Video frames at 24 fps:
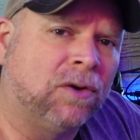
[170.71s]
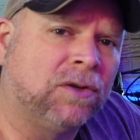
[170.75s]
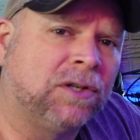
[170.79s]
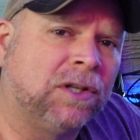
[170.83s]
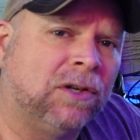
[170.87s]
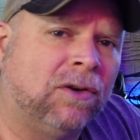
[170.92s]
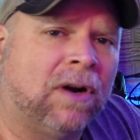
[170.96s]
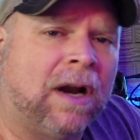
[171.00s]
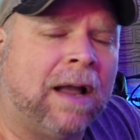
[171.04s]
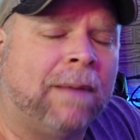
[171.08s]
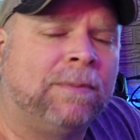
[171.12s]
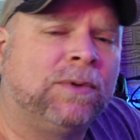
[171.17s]
goes
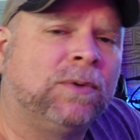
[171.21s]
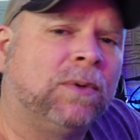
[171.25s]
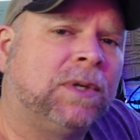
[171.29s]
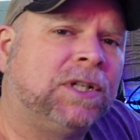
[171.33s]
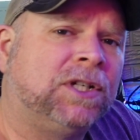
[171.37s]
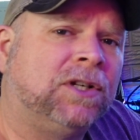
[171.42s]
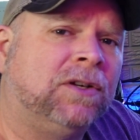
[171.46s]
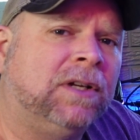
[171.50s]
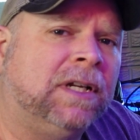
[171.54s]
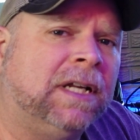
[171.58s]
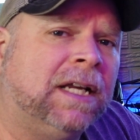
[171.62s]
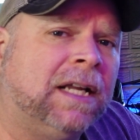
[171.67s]
and grabs
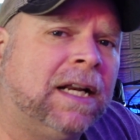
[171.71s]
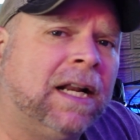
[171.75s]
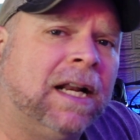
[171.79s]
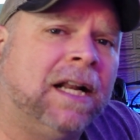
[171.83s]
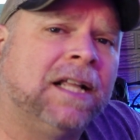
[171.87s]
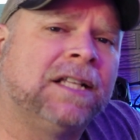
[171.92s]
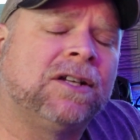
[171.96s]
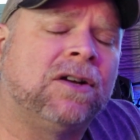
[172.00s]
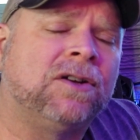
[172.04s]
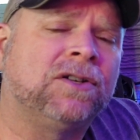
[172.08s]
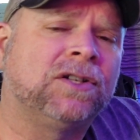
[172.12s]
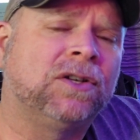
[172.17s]
what you need, and
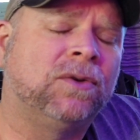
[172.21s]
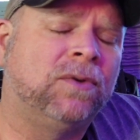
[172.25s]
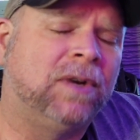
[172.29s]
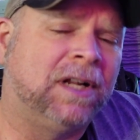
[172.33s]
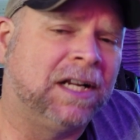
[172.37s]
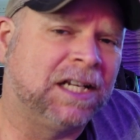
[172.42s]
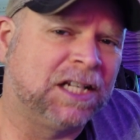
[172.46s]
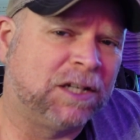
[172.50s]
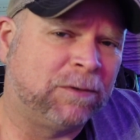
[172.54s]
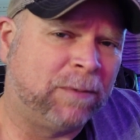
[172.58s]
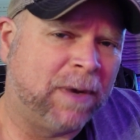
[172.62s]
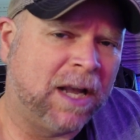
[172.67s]
it's also
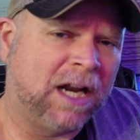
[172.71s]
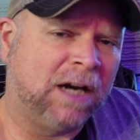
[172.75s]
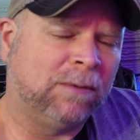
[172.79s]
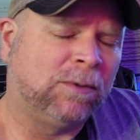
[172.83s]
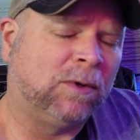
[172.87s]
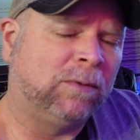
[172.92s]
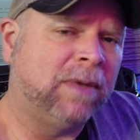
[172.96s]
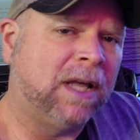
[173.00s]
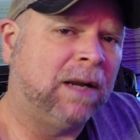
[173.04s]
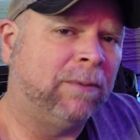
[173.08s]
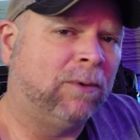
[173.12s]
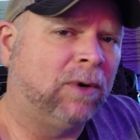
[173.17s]
an
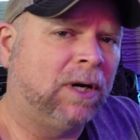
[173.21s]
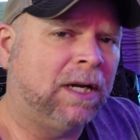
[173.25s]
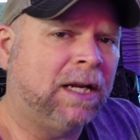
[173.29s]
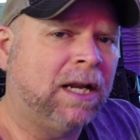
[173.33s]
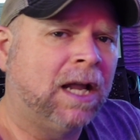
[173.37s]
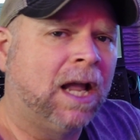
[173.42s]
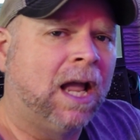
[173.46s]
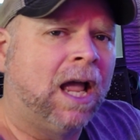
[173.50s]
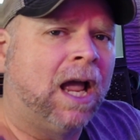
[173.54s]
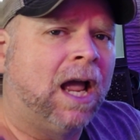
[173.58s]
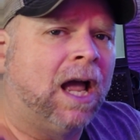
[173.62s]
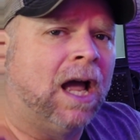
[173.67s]
expandable
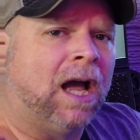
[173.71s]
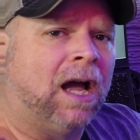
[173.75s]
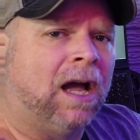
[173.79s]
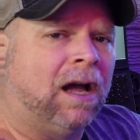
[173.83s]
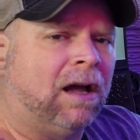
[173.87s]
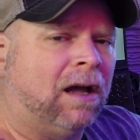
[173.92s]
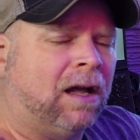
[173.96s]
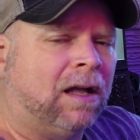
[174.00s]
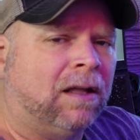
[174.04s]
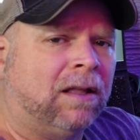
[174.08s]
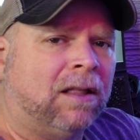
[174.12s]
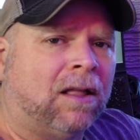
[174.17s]
memory.
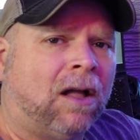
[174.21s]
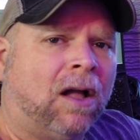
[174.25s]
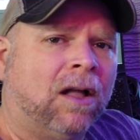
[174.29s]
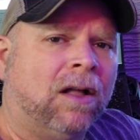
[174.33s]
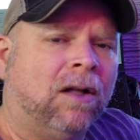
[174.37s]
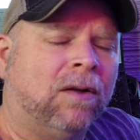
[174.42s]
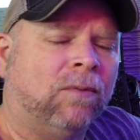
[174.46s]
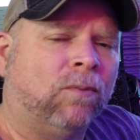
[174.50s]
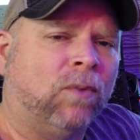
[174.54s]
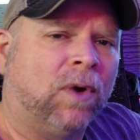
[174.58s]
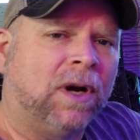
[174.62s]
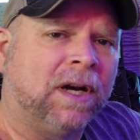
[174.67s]
Uh,
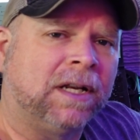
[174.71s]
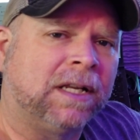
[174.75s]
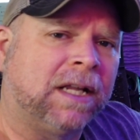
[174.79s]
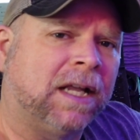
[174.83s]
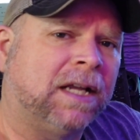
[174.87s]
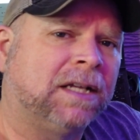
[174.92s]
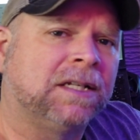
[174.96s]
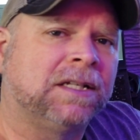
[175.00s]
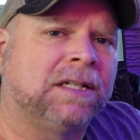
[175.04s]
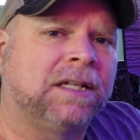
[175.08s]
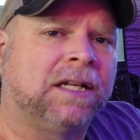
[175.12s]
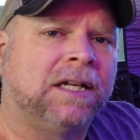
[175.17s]
uh what it
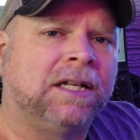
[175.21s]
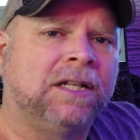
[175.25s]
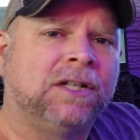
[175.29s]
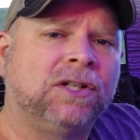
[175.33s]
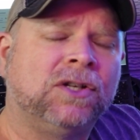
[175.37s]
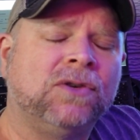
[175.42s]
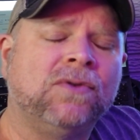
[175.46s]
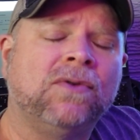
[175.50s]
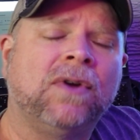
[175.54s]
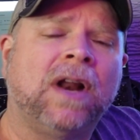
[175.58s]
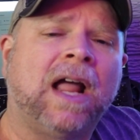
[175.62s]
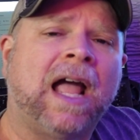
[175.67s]
takes is a
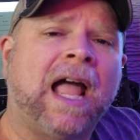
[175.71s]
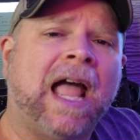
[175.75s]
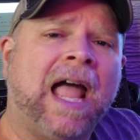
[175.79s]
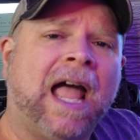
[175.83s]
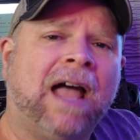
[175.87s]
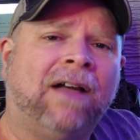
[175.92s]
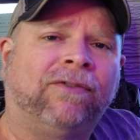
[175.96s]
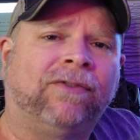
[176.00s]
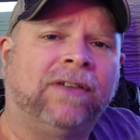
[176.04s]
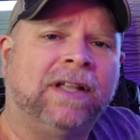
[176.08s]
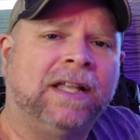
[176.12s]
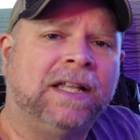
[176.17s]
two and a
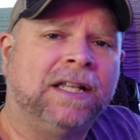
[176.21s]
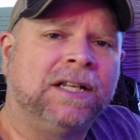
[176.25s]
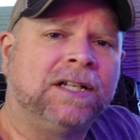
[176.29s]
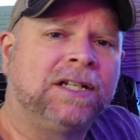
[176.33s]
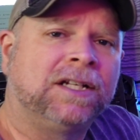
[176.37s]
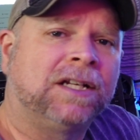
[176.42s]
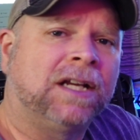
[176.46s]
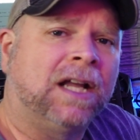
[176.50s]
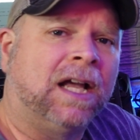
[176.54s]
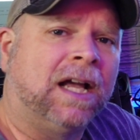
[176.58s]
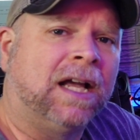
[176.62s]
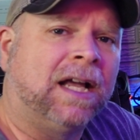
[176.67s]
half
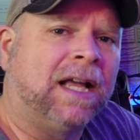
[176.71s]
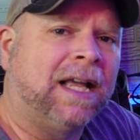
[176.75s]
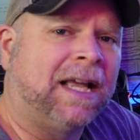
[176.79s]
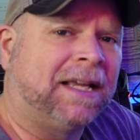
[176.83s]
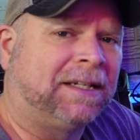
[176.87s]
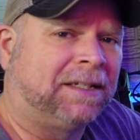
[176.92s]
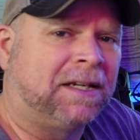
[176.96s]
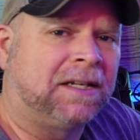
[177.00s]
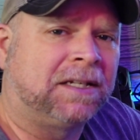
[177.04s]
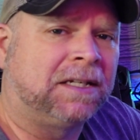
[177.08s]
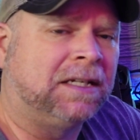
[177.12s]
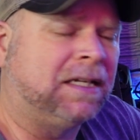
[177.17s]
inch uh,
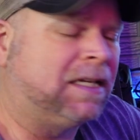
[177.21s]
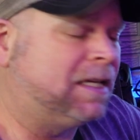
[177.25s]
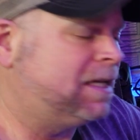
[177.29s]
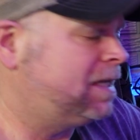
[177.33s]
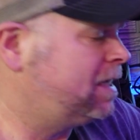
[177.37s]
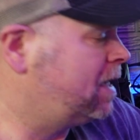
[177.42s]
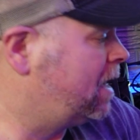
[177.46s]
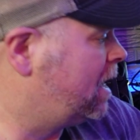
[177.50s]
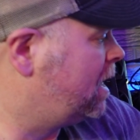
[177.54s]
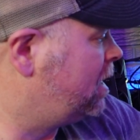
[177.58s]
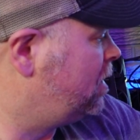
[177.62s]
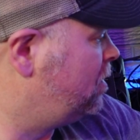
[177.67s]

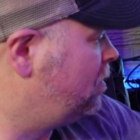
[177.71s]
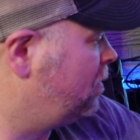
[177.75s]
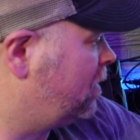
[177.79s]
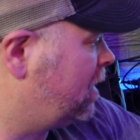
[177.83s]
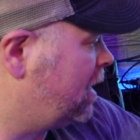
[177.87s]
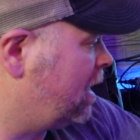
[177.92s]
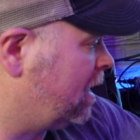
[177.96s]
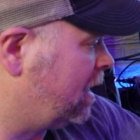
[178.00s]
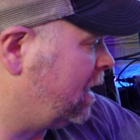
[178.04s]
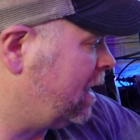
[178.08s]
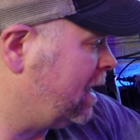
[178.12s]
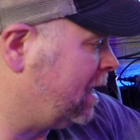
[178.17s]
SSD, and you
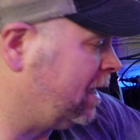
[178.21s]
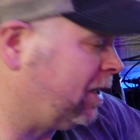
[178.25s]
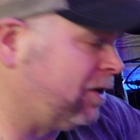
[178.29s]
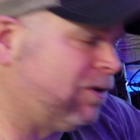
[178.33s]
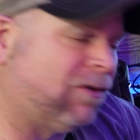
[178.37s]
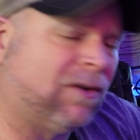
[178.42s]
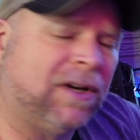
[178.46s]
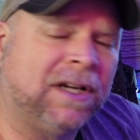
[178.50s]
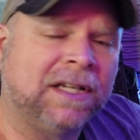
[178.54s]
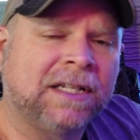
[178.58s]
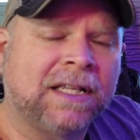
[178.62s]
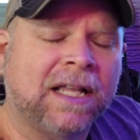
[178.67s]
can
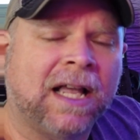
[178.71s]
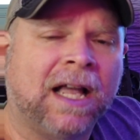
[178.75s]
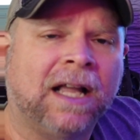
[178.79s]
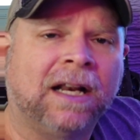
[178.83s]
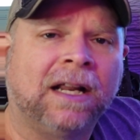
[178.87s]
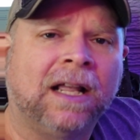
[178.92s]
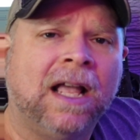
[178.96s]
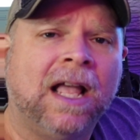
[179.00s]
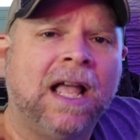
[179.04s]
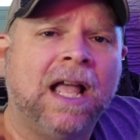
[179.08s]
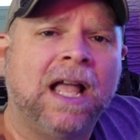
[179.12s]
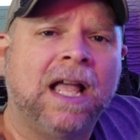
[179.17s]
increase
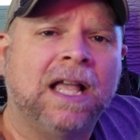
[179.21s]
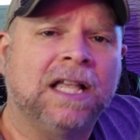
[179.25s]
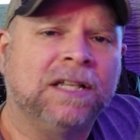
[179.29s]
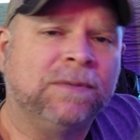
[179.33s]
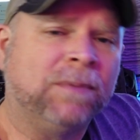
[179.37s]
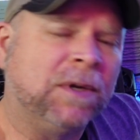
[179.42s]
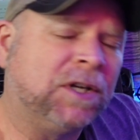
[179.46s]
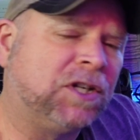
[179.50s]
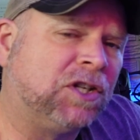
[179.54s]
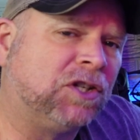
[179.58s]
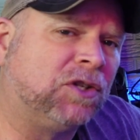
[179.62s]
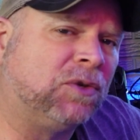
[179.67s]
that as
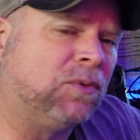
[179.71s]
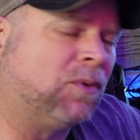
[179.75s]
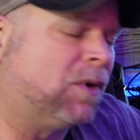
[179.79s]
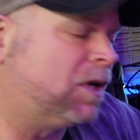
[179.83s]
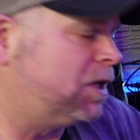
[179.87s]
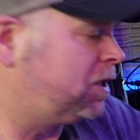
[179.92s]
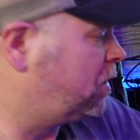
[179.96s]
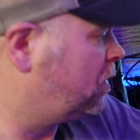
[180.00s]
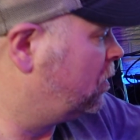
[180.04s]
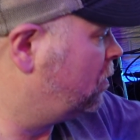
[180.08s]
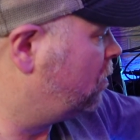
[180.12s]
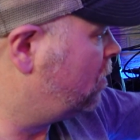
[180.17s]
much as you
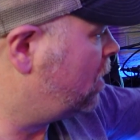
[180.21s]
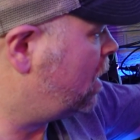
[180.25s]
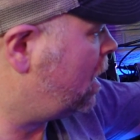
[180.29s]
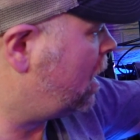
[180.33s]
want to.